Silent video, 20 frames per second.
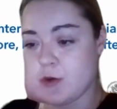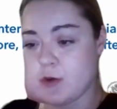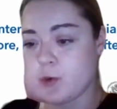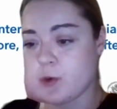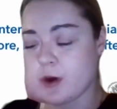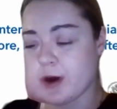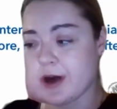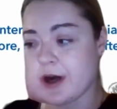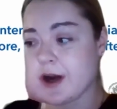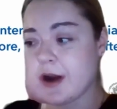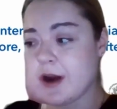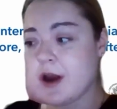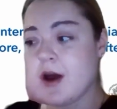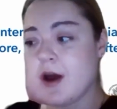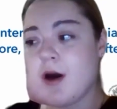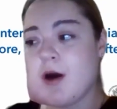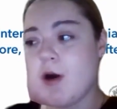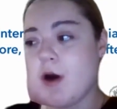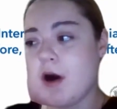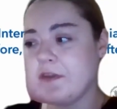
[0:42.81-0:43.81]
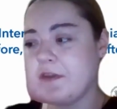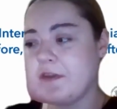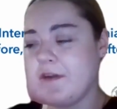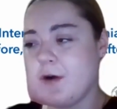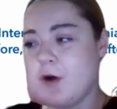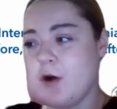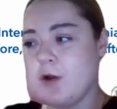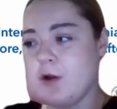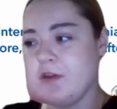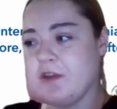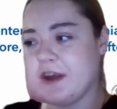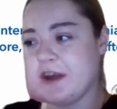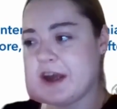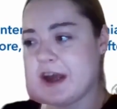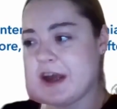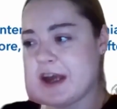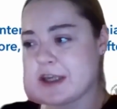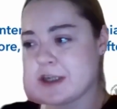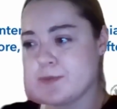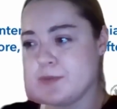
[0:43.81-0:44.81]
for all that
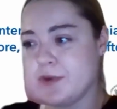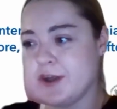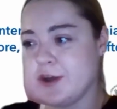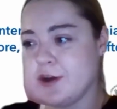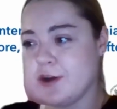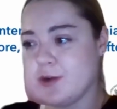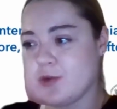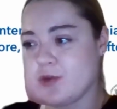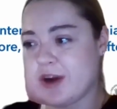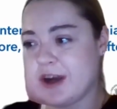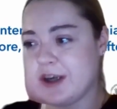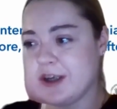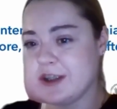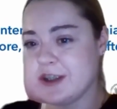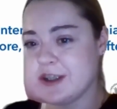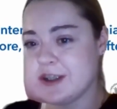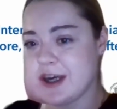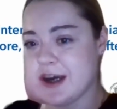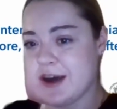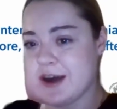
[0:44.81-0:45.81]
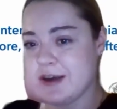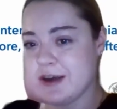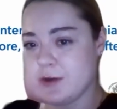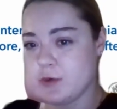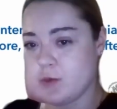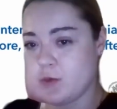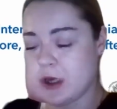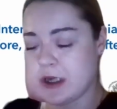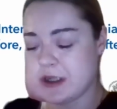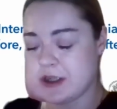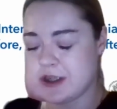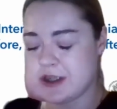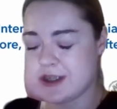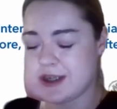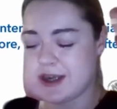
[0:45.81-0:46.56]
has been already done and what